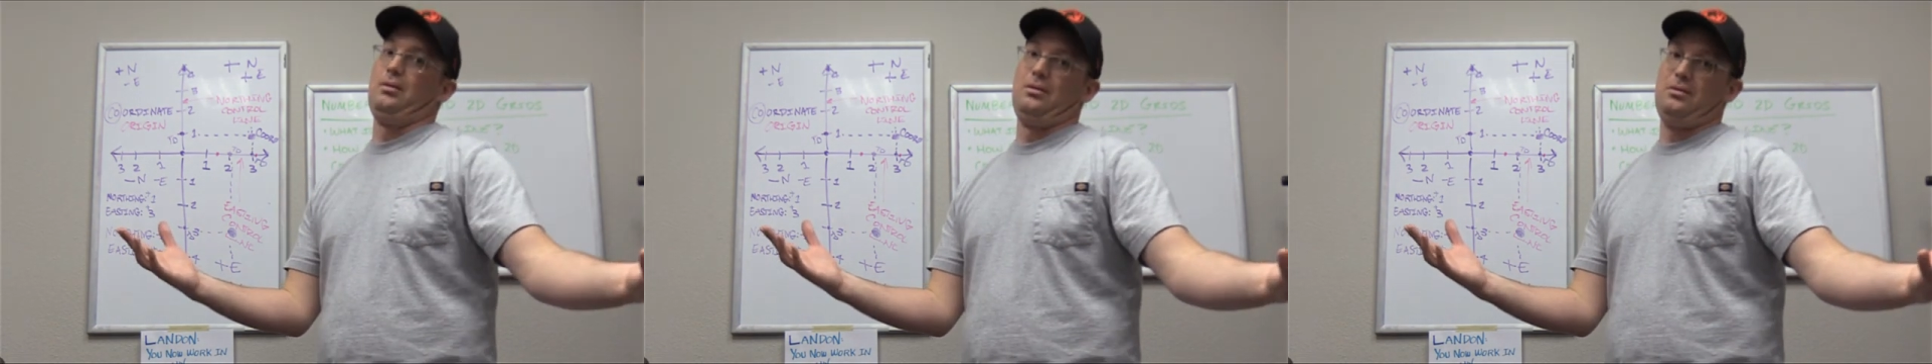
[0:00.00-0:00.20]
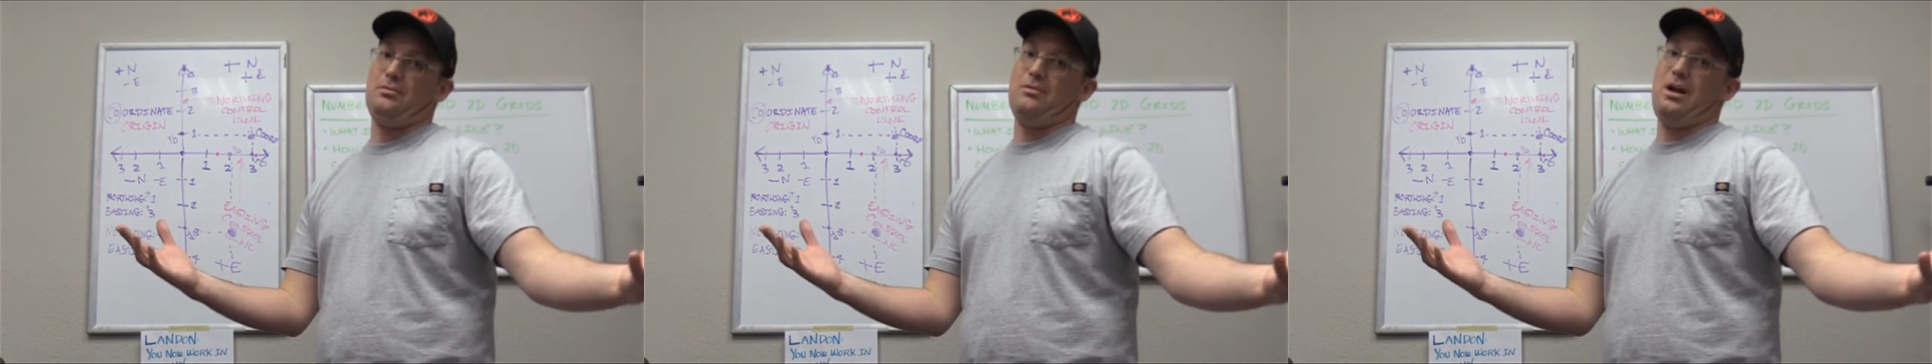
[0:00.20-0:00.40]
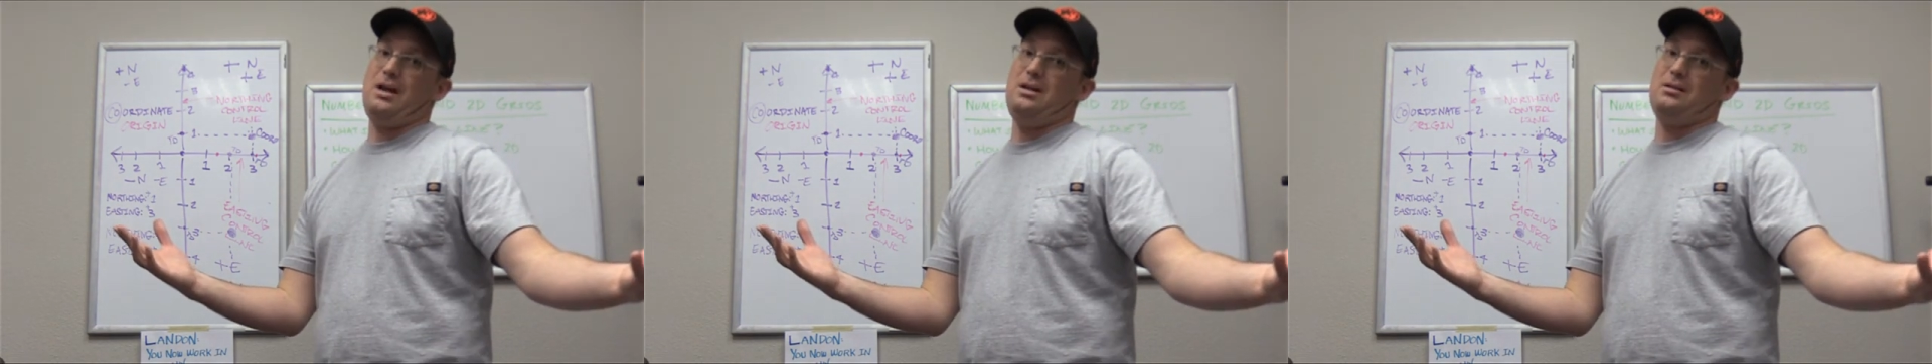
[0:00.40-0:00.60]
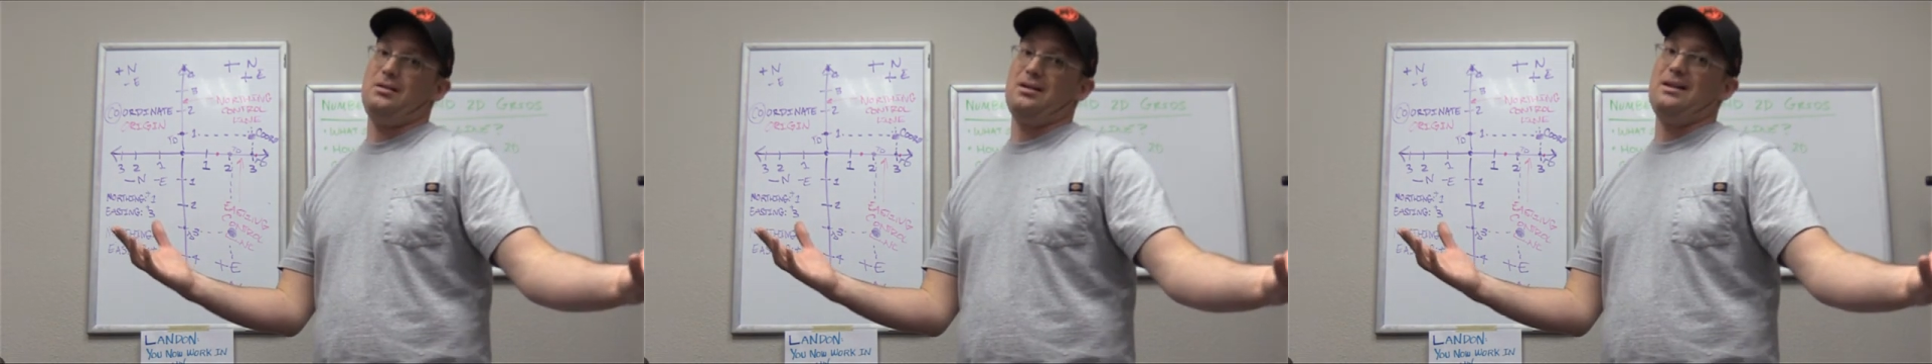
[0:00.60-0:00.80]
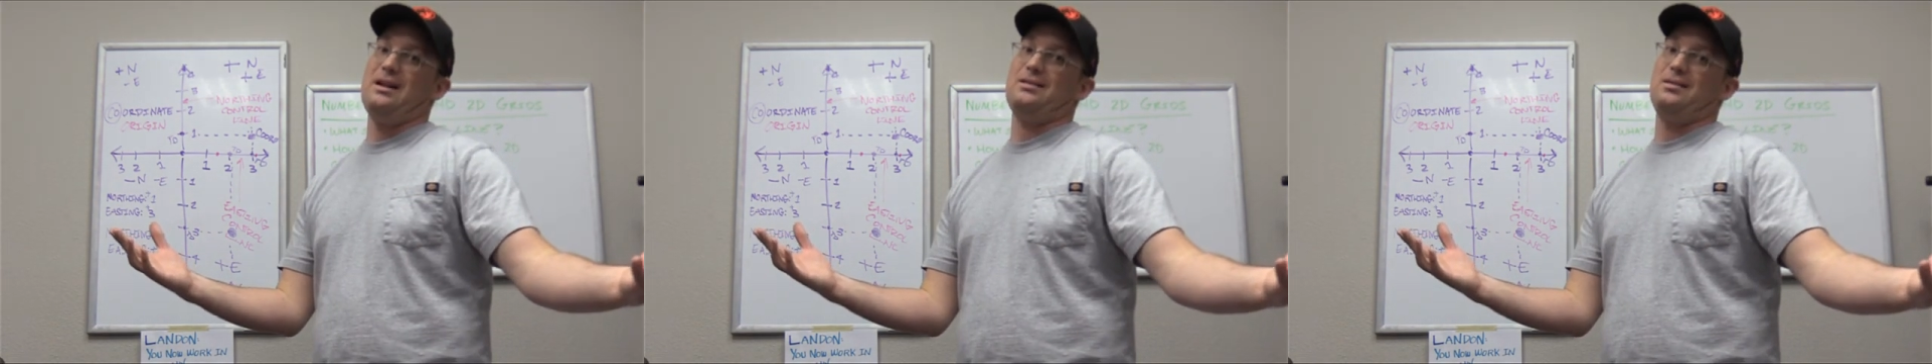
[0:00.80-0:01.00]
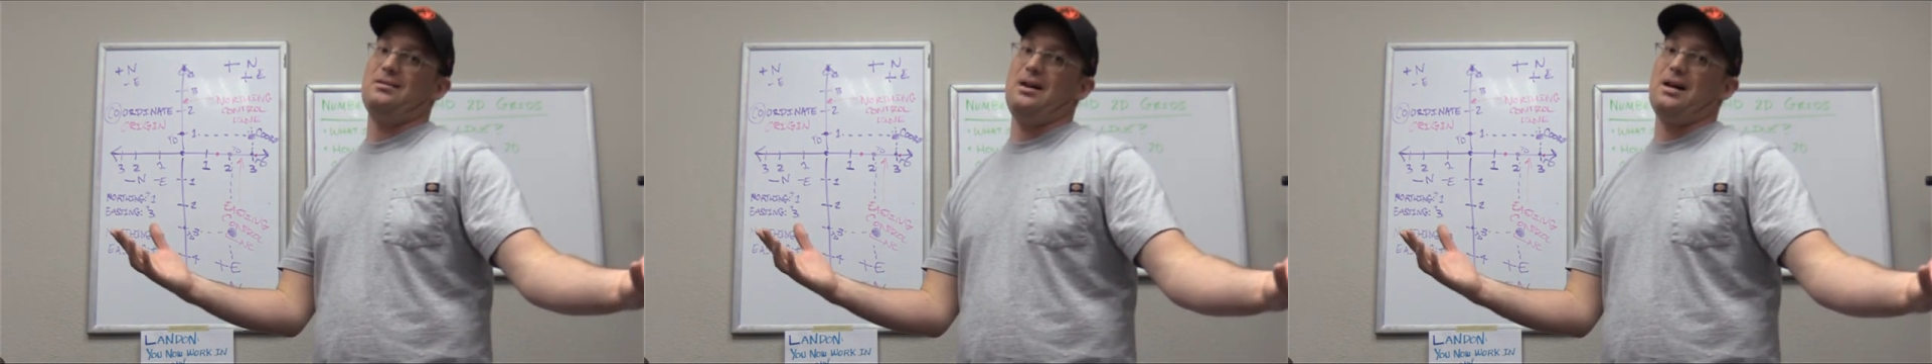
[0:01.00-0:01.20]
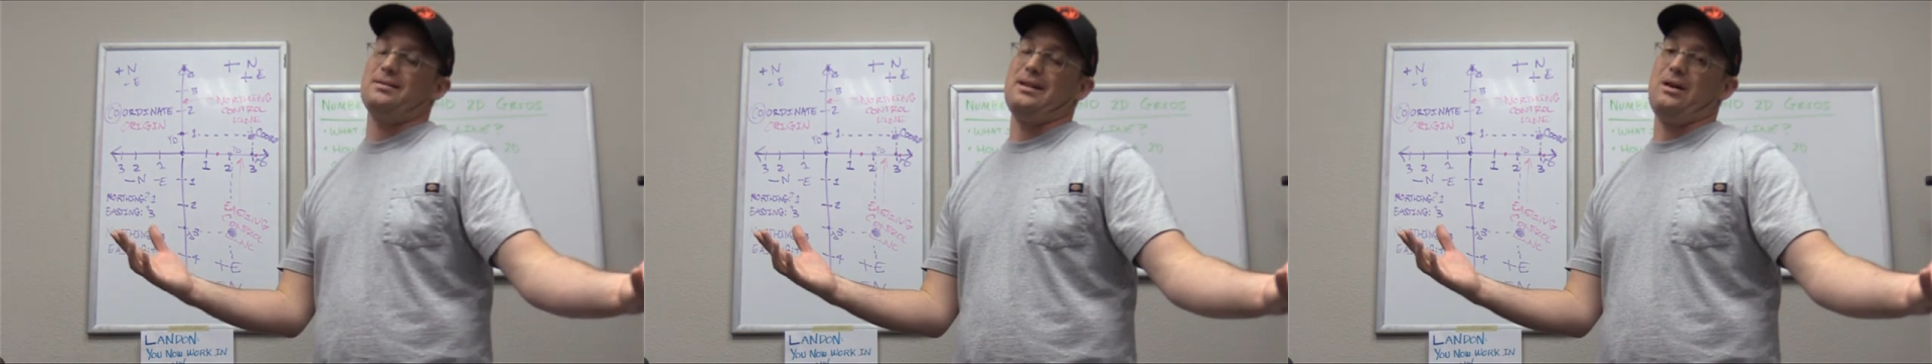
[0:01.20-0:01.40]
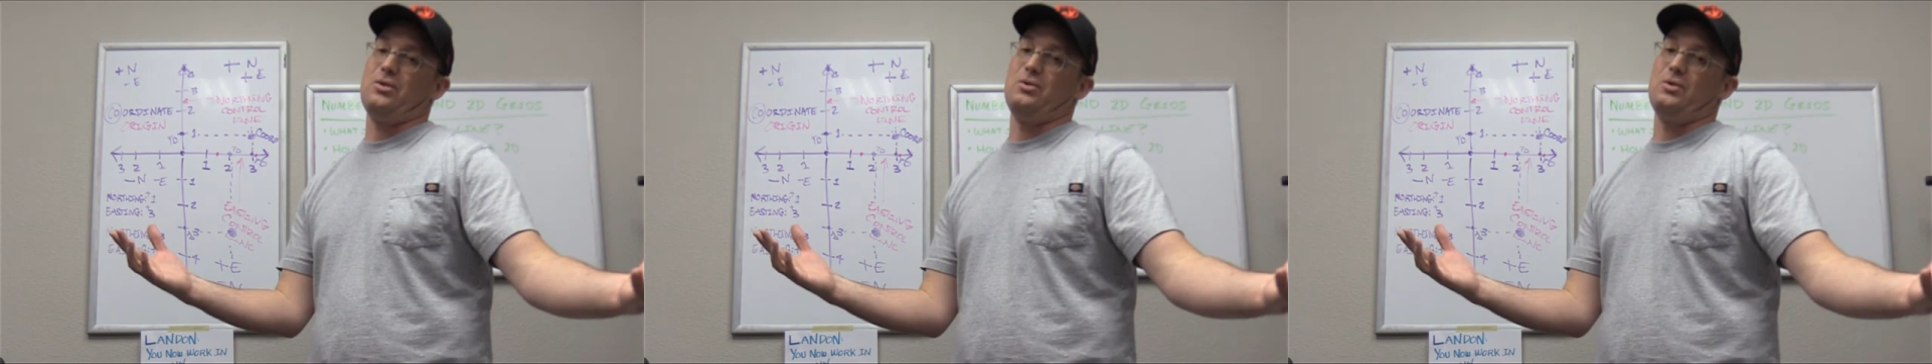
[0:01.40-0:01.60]
Right? Connect the dots.
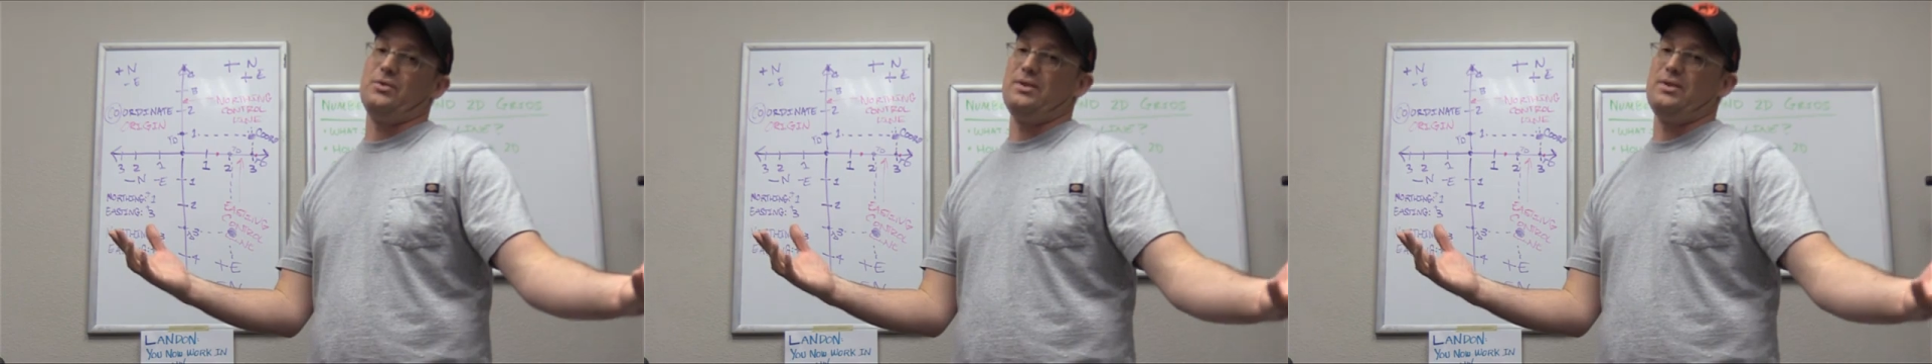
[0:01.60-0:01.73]
How cool is